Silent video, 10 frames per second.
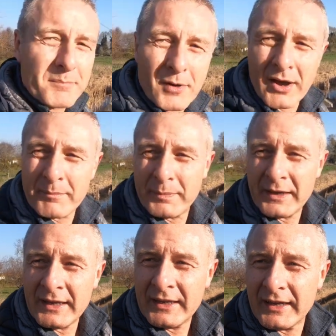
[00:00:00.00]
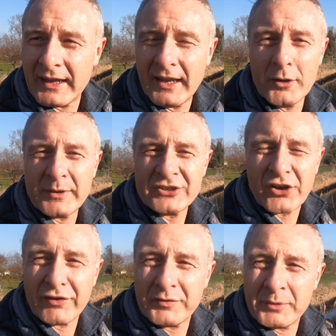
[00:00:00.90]
might be a little bit
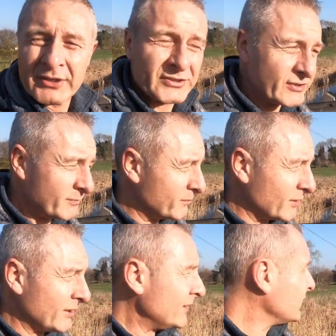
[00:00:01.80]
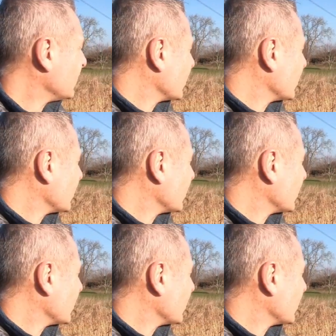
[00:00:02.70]
soft, because I